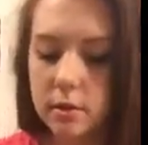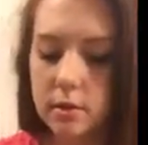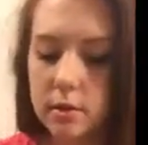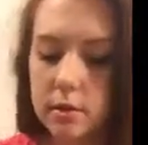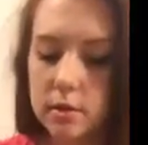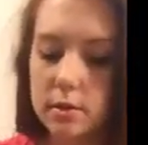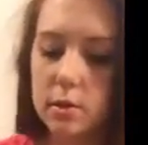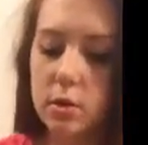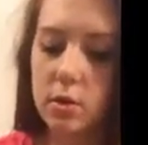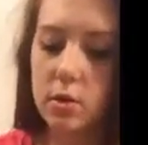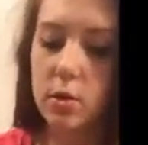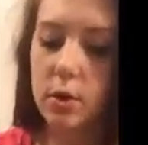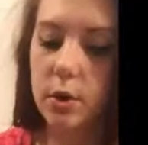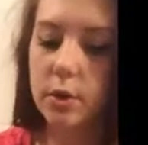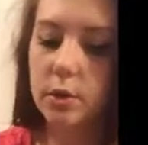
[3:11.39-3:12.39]

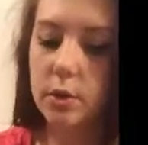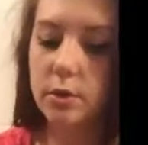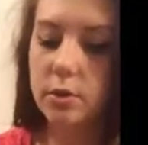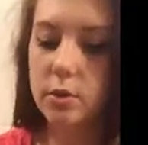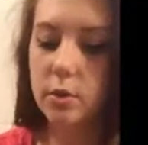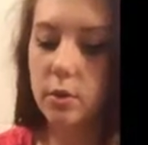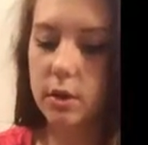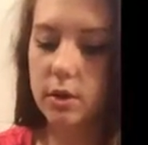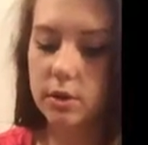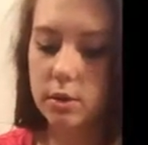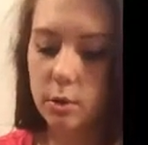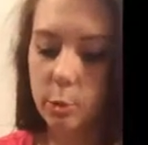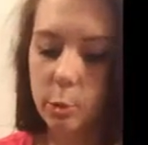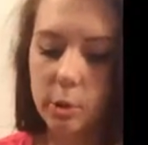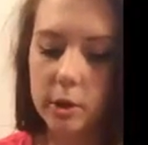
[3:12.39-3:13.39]
So you're going to want
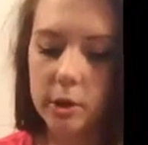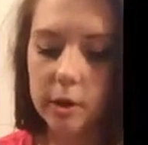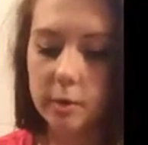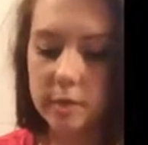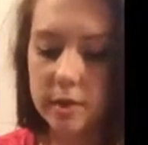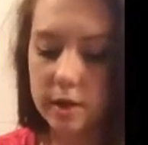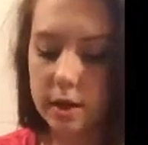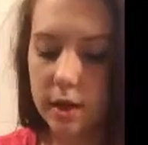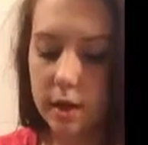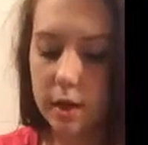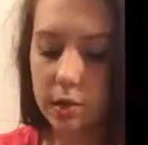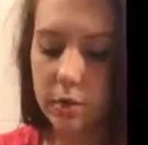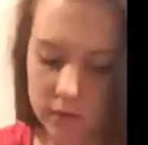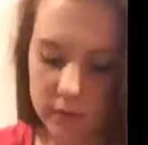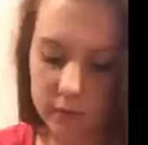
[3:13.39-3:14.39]
to put it upside
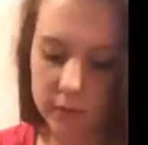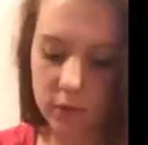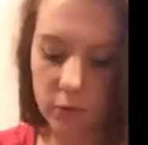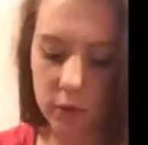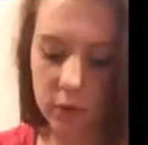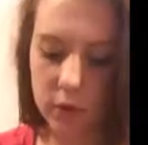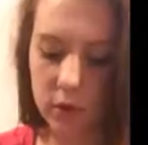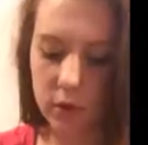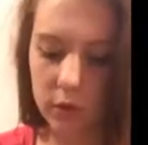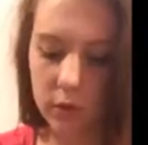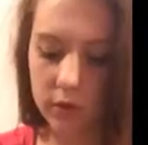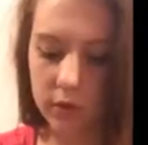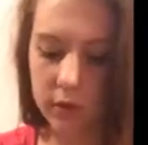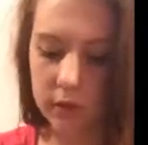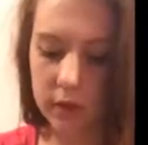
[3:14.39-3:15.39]
down, fold it
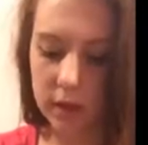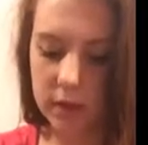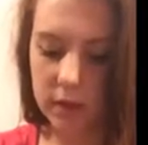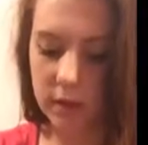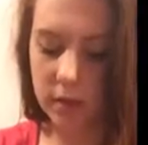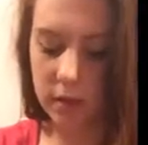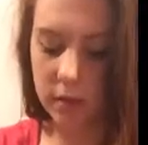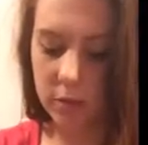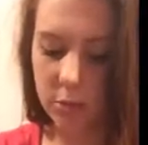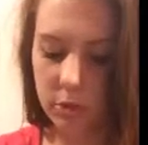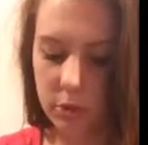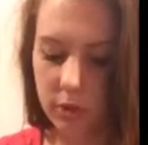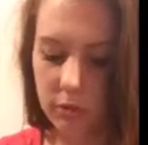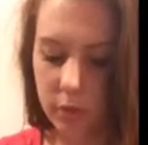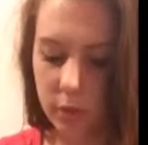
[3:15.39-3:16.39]
over like you did
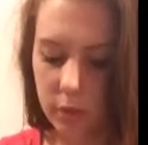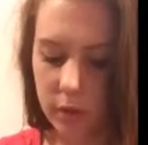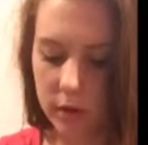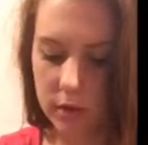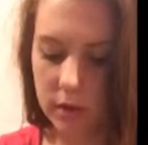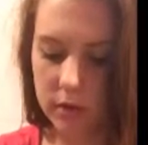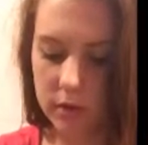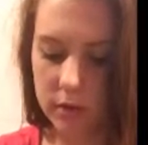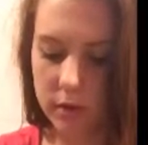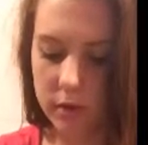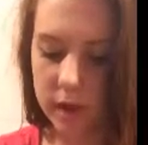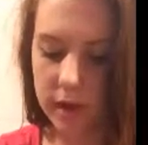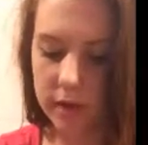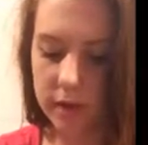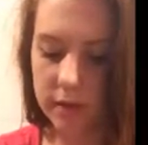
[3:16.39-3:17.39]
before you
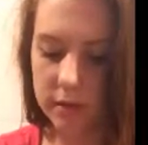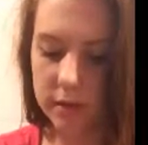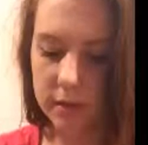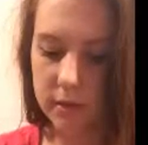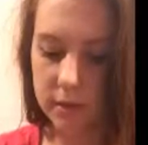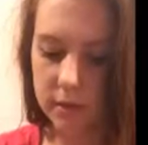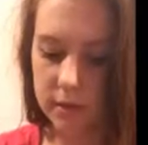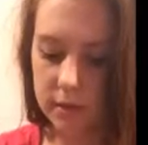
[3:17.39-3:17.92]
cut it,